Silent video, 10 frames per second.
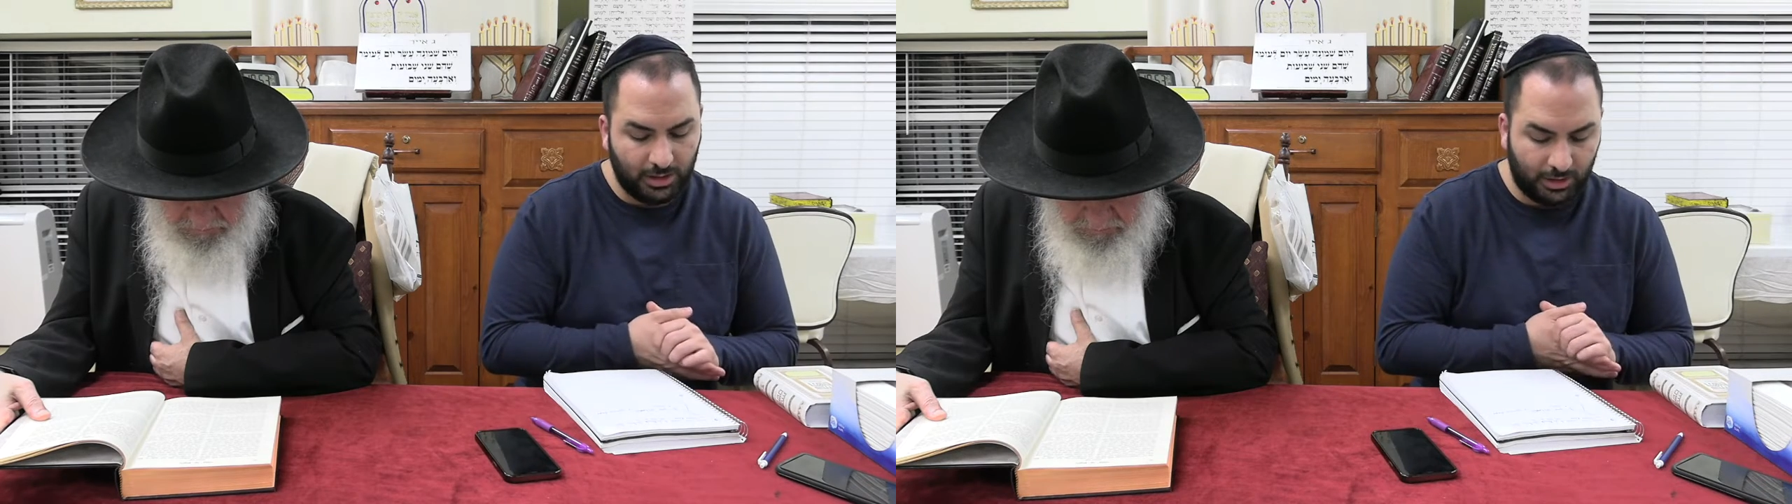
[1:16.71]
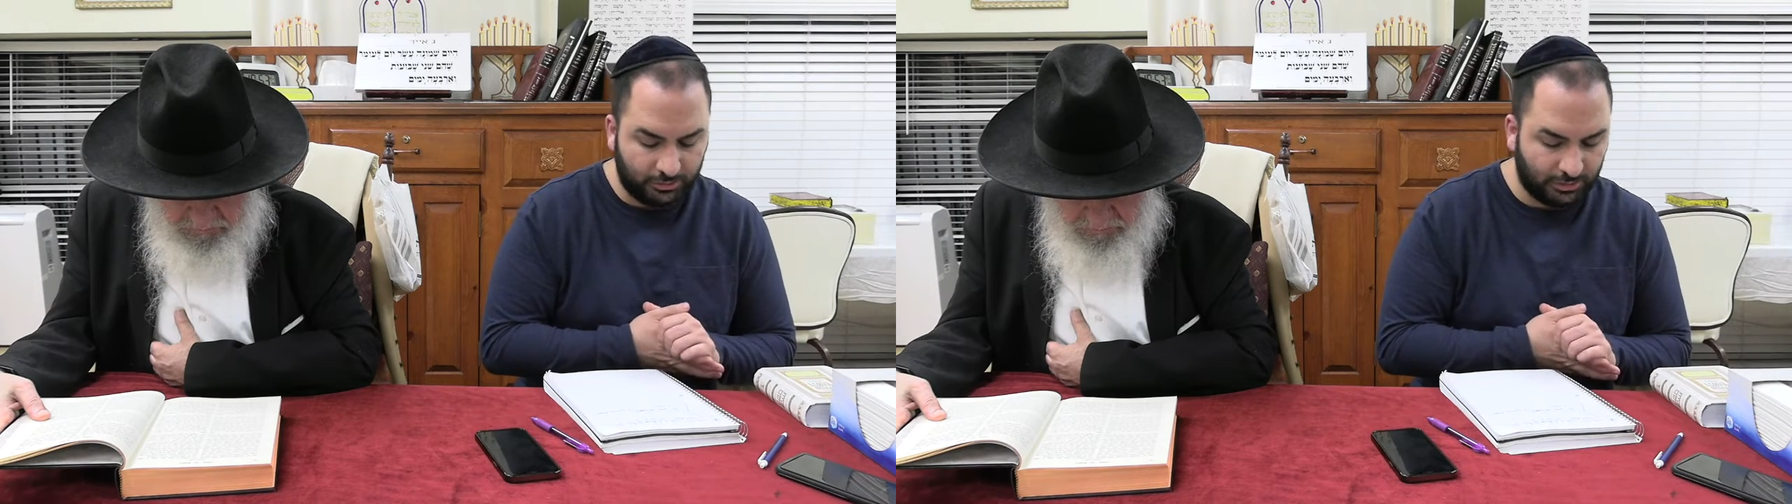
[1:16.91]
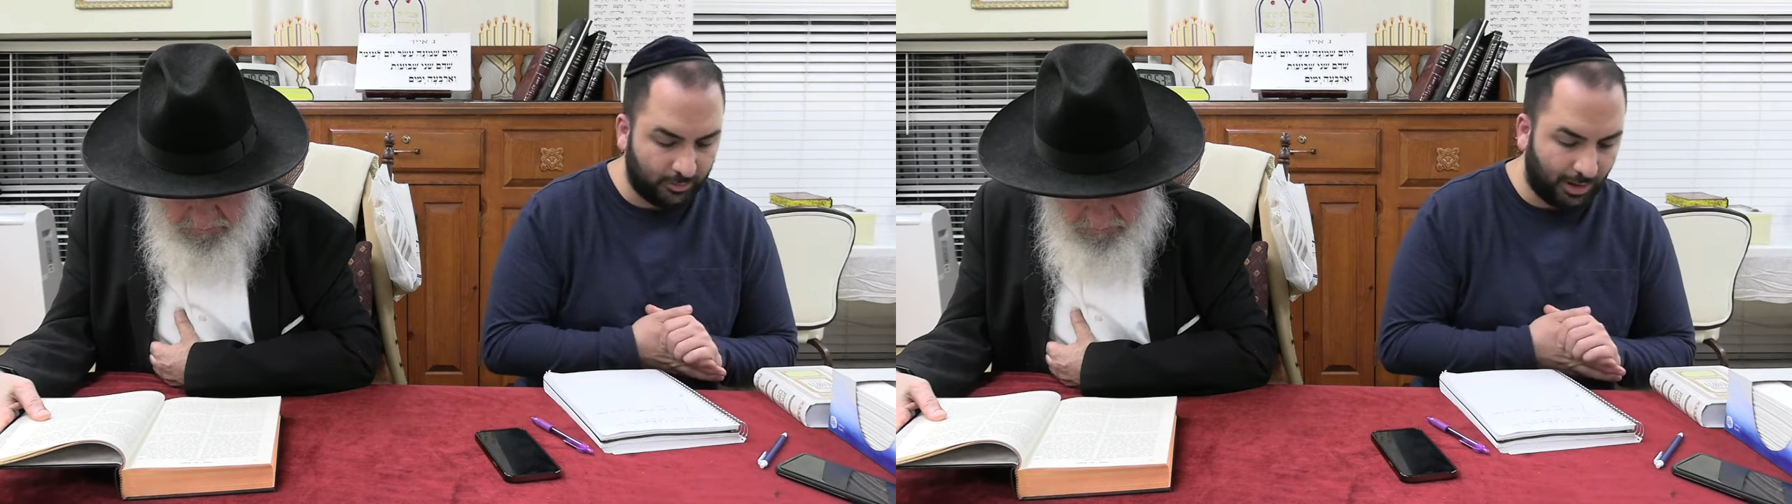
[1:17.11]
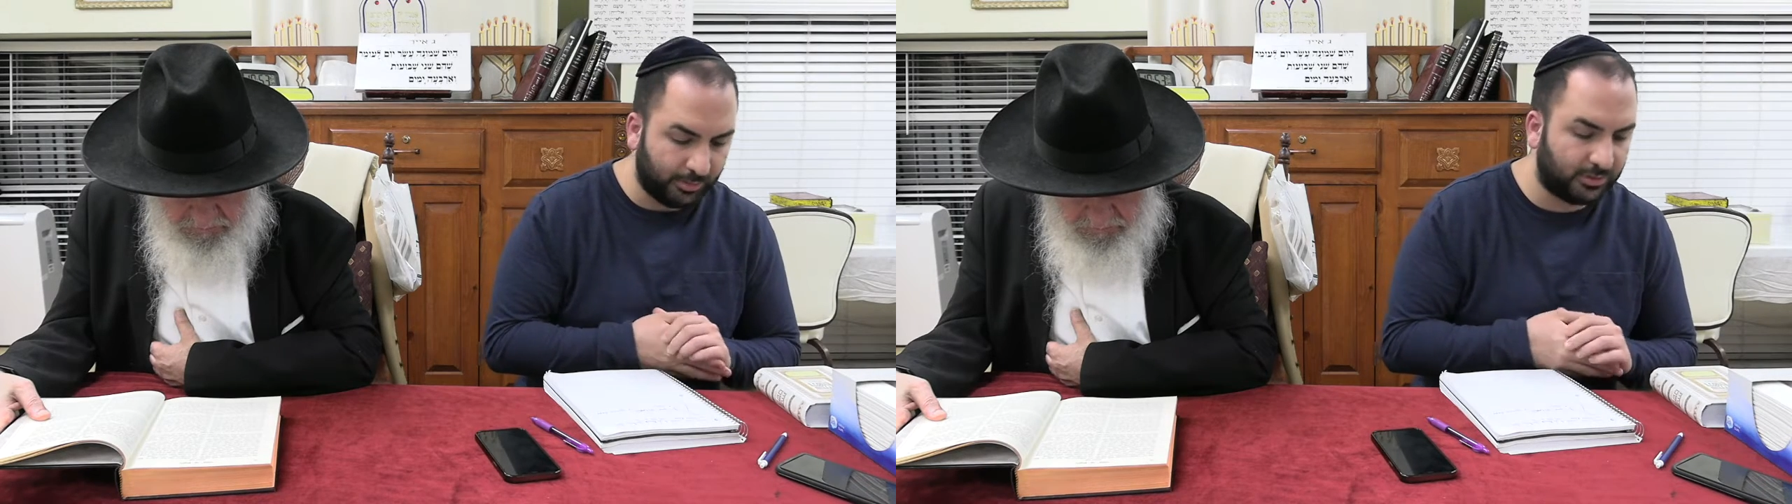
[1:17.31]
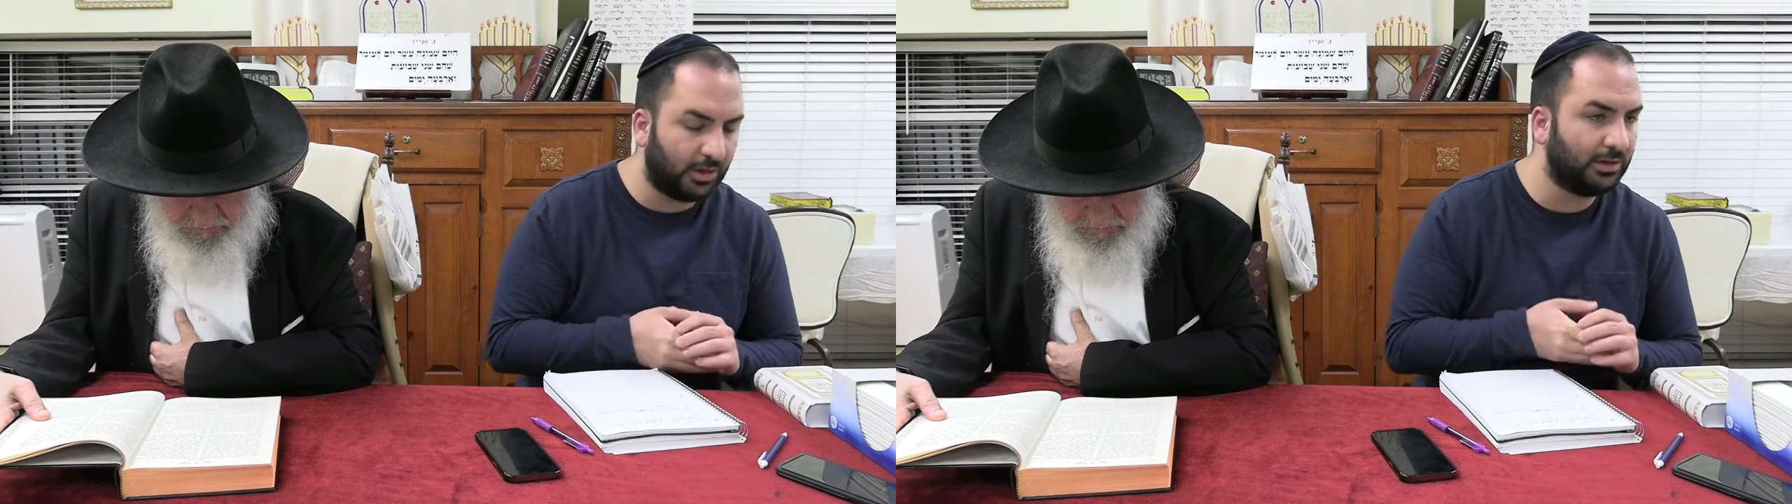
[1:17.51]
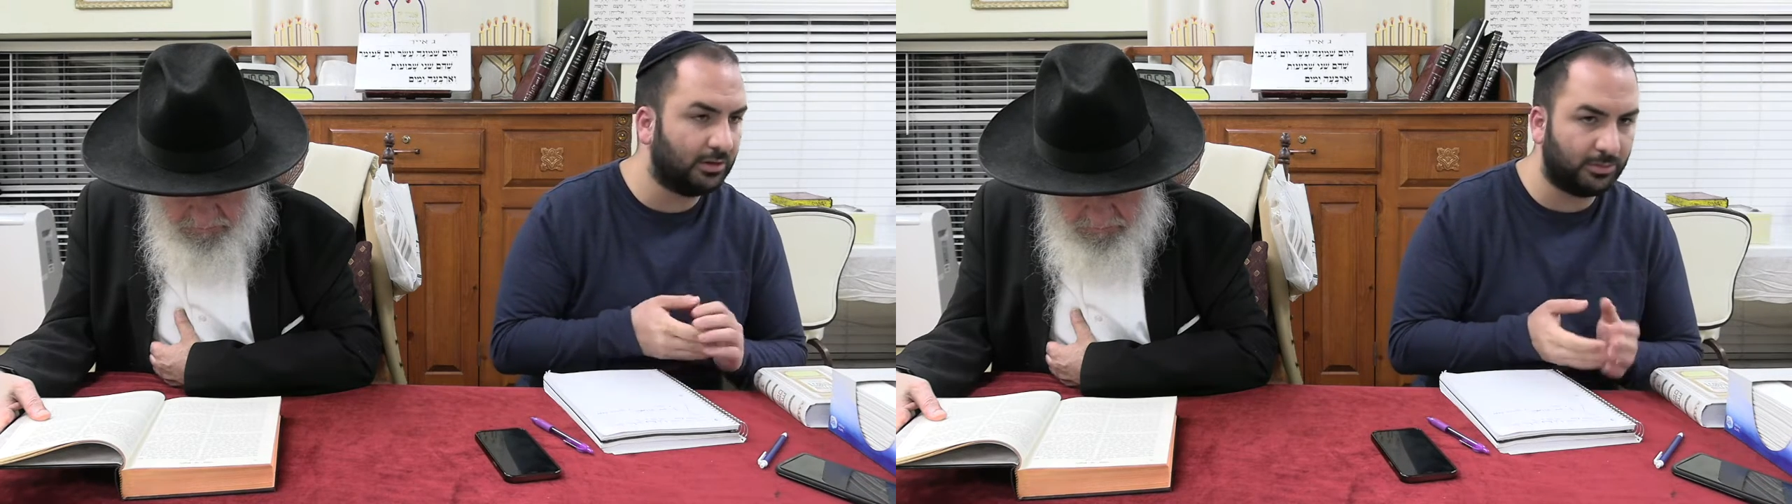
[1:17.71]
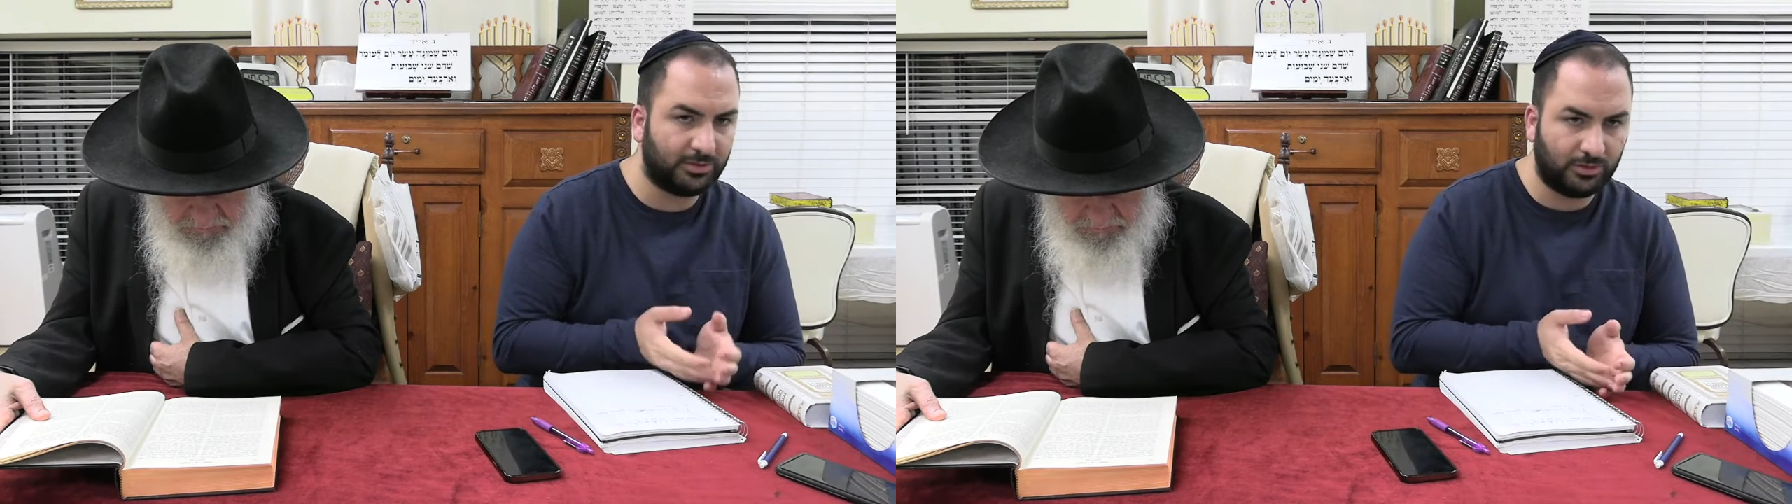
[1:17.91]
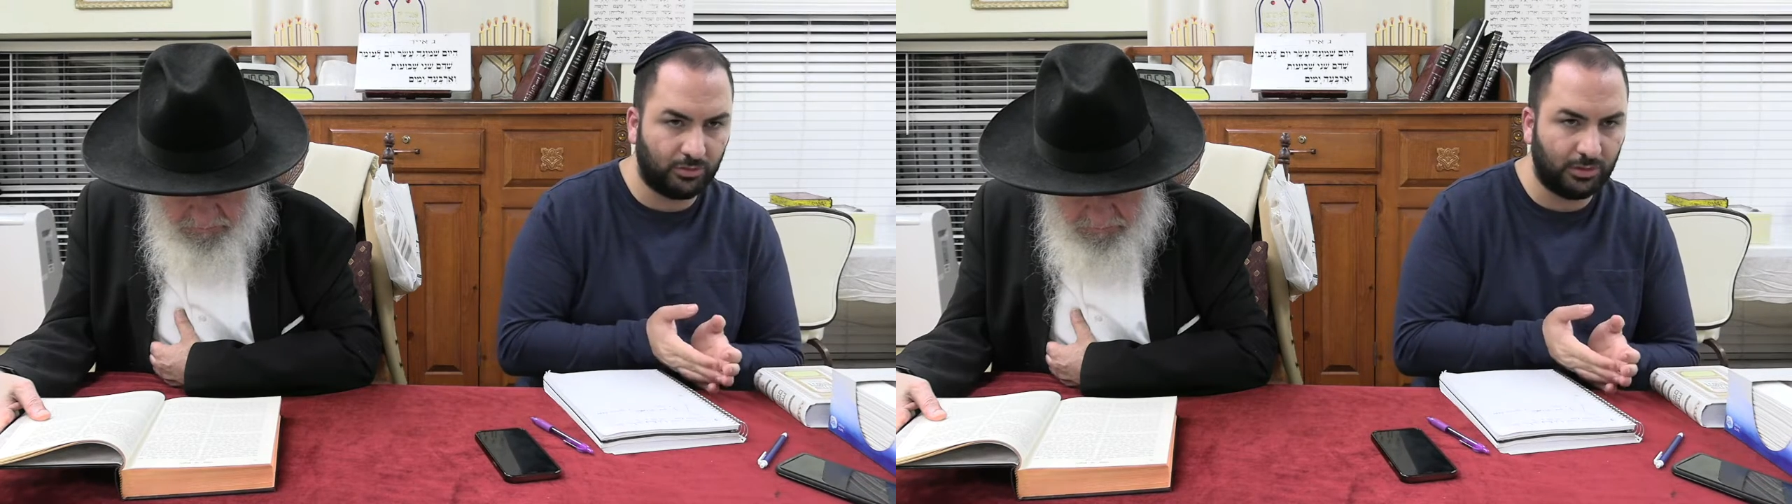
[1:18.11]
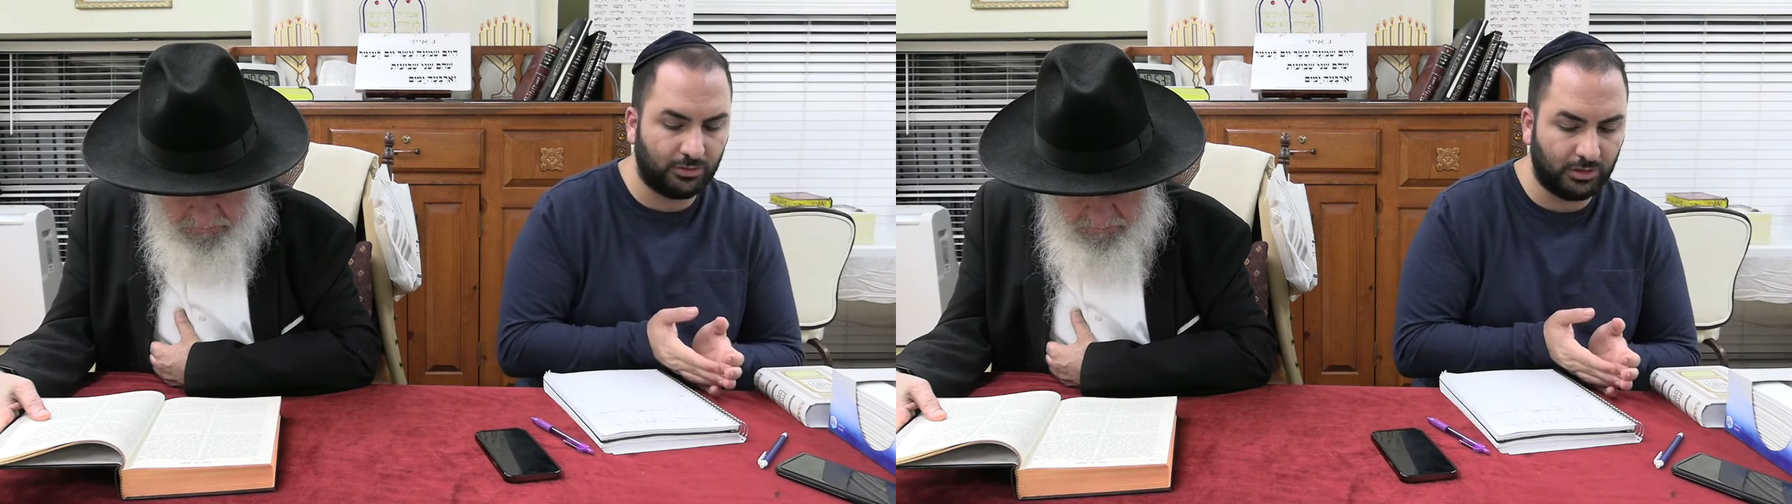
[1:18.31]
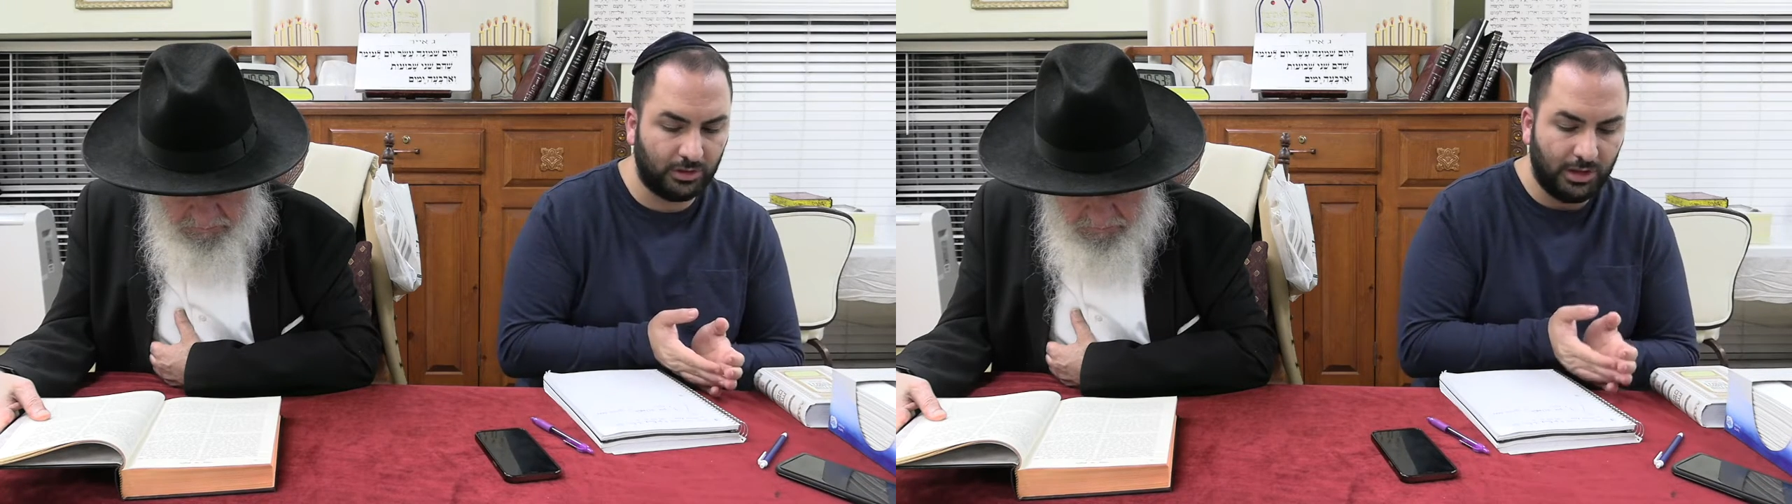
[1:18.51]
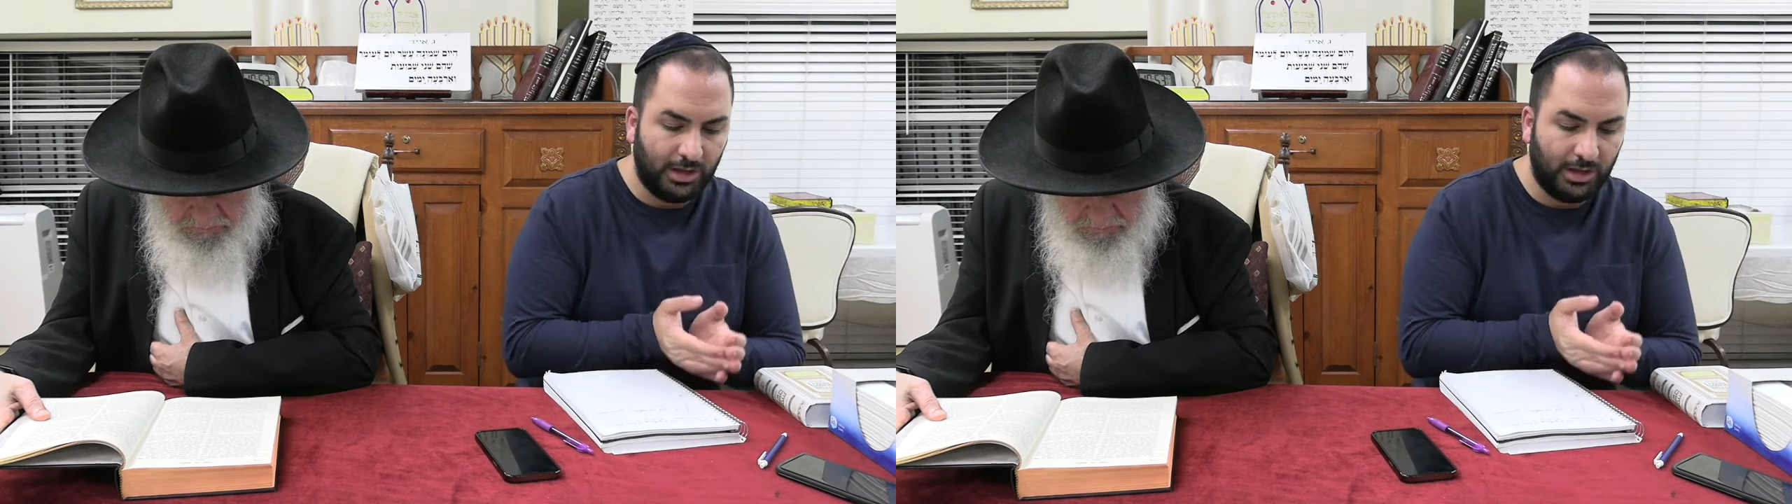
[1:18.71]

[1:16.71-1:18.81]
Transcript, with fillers: Hashem, I'm stuck in this situation.